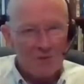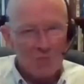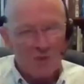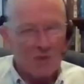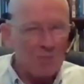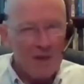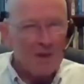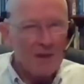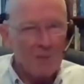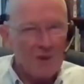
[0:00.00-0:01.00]
is put a
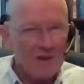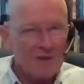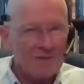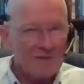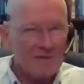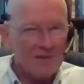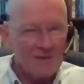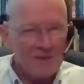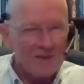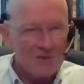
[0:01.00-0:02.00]
PM in
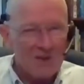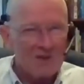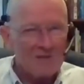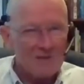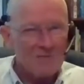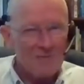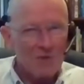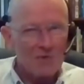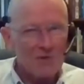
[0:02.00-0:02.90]
to change the filter.